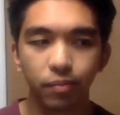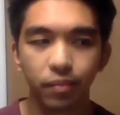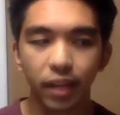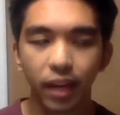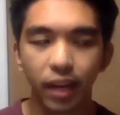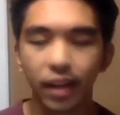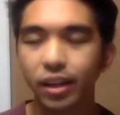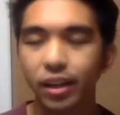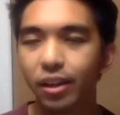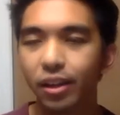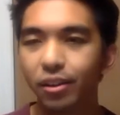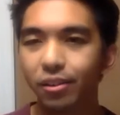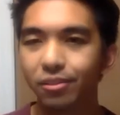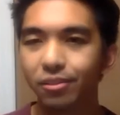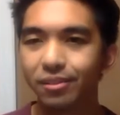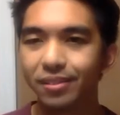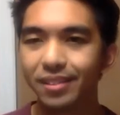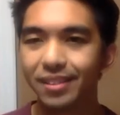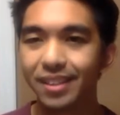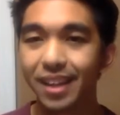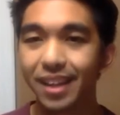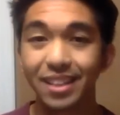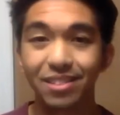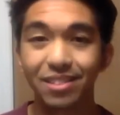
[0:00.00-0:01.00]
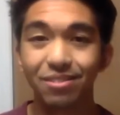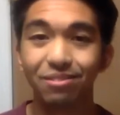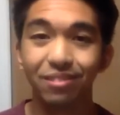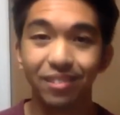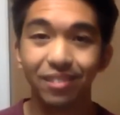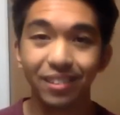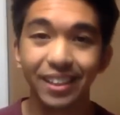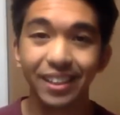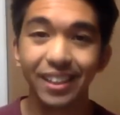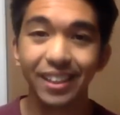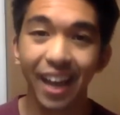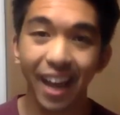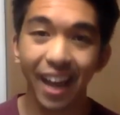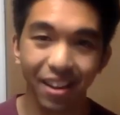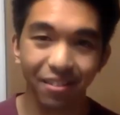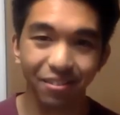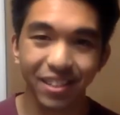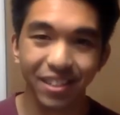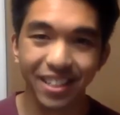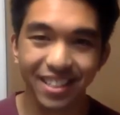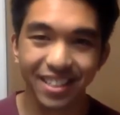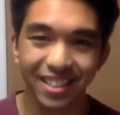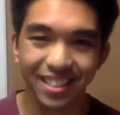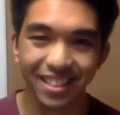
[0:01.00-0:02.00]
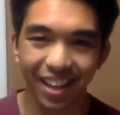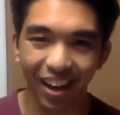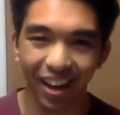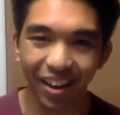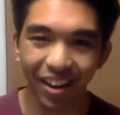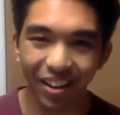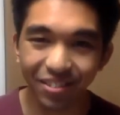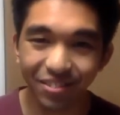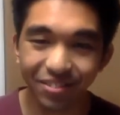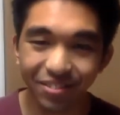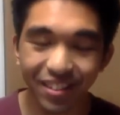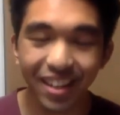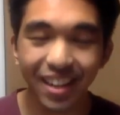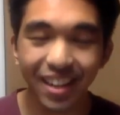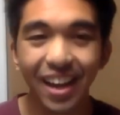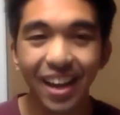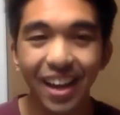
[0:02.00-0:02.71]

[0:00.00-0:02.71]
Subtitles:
I know that's really heavy stuff.